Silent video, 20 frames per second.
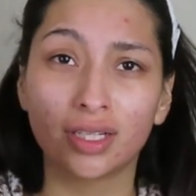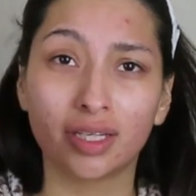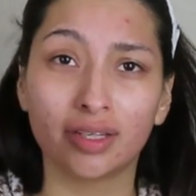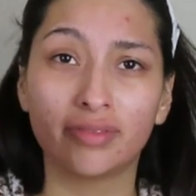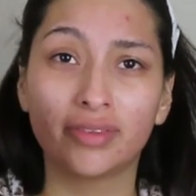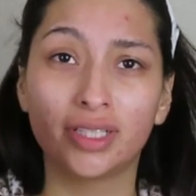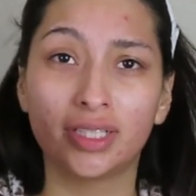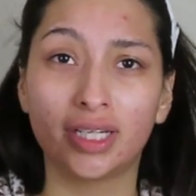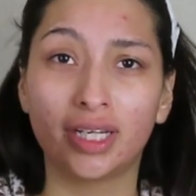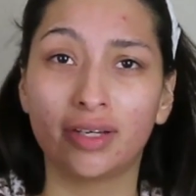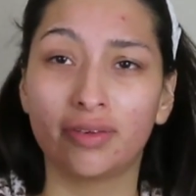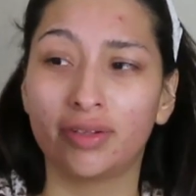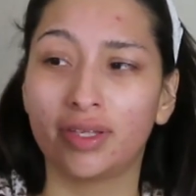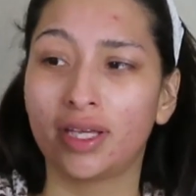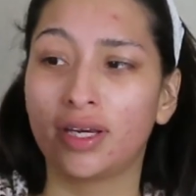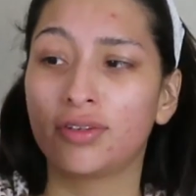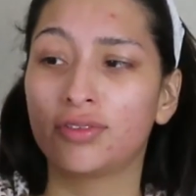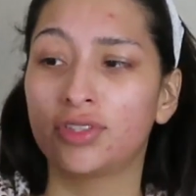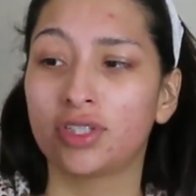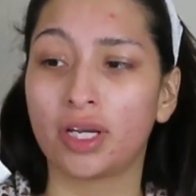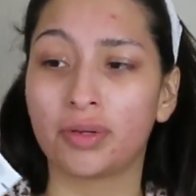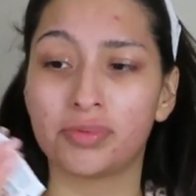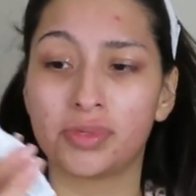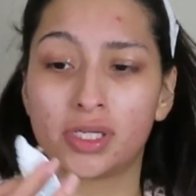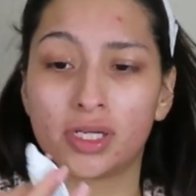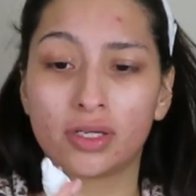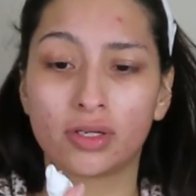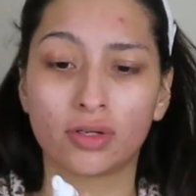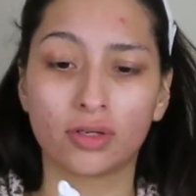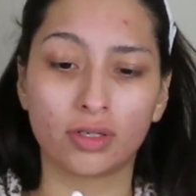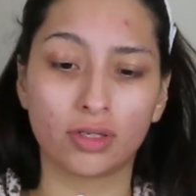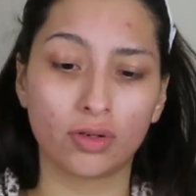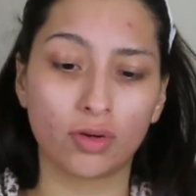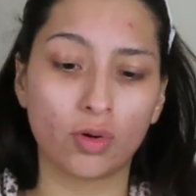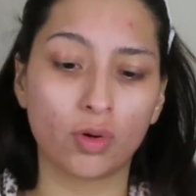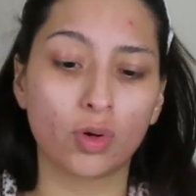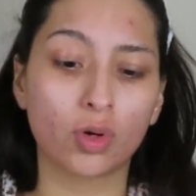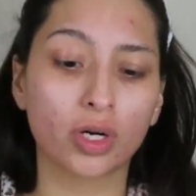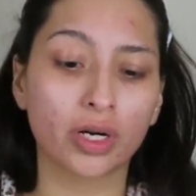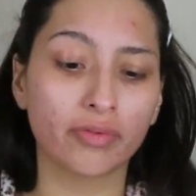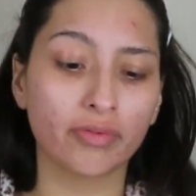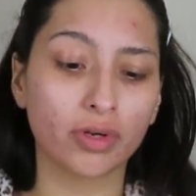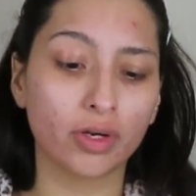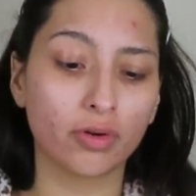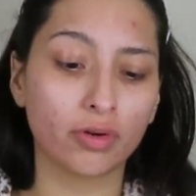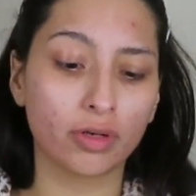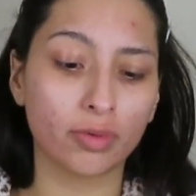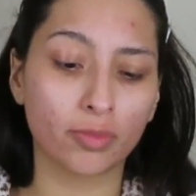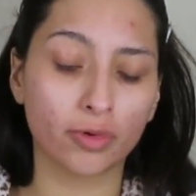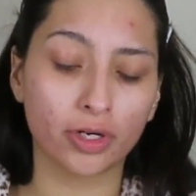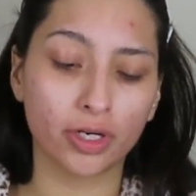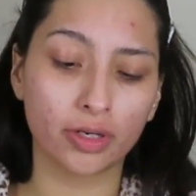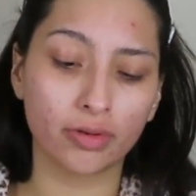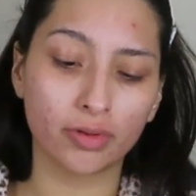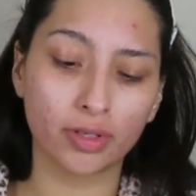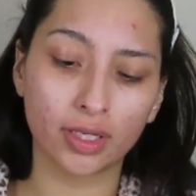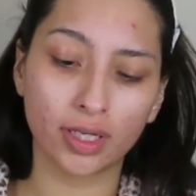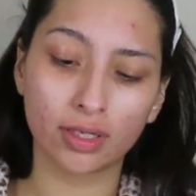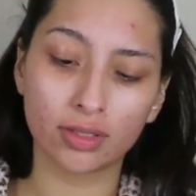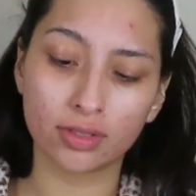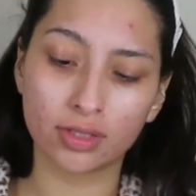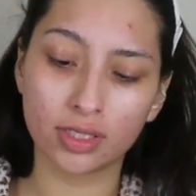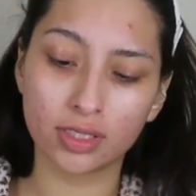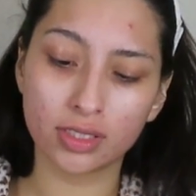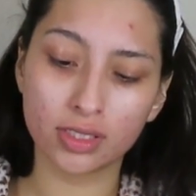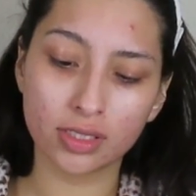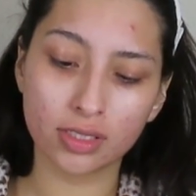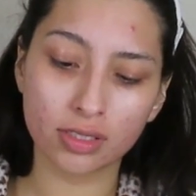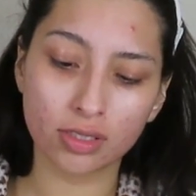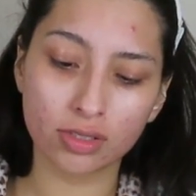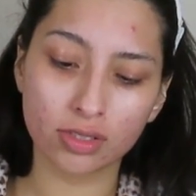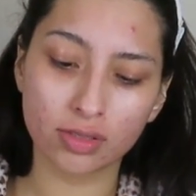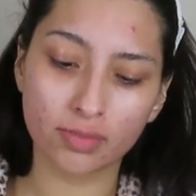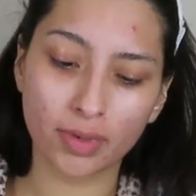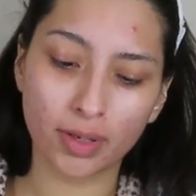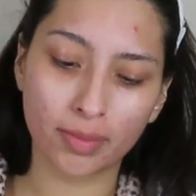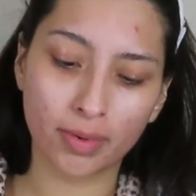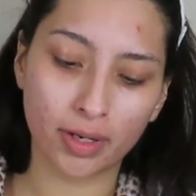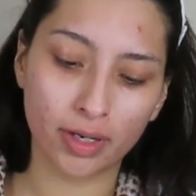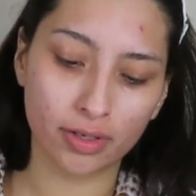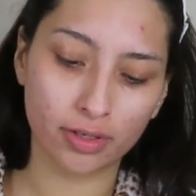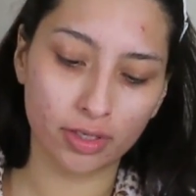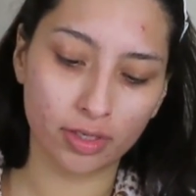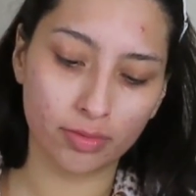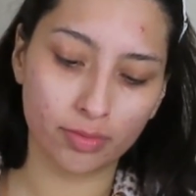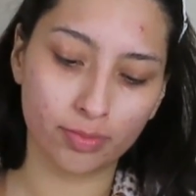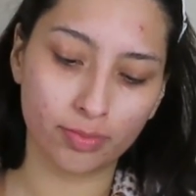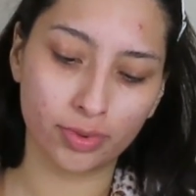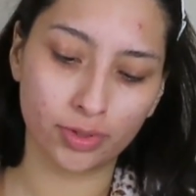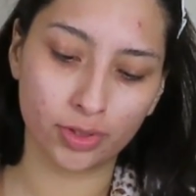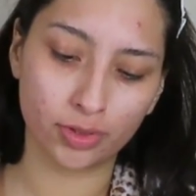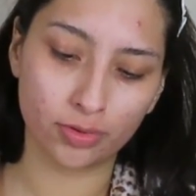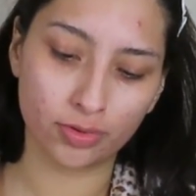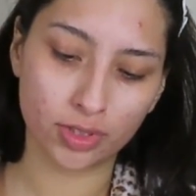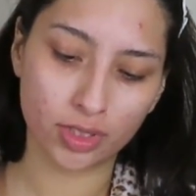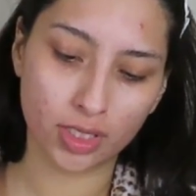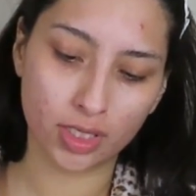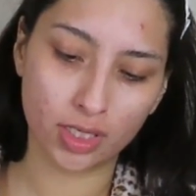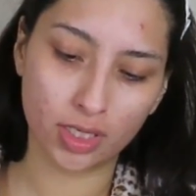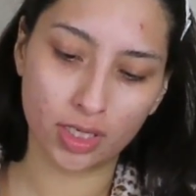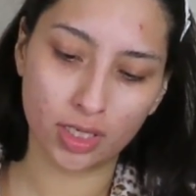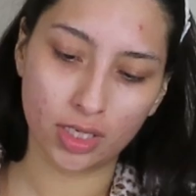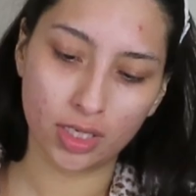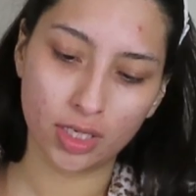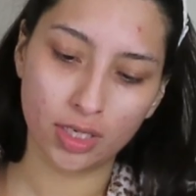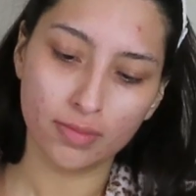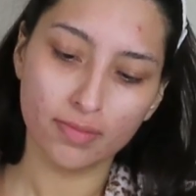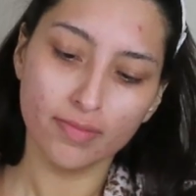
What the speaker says: live a day without chapstick, or even go a morning without. This is also my Badusce.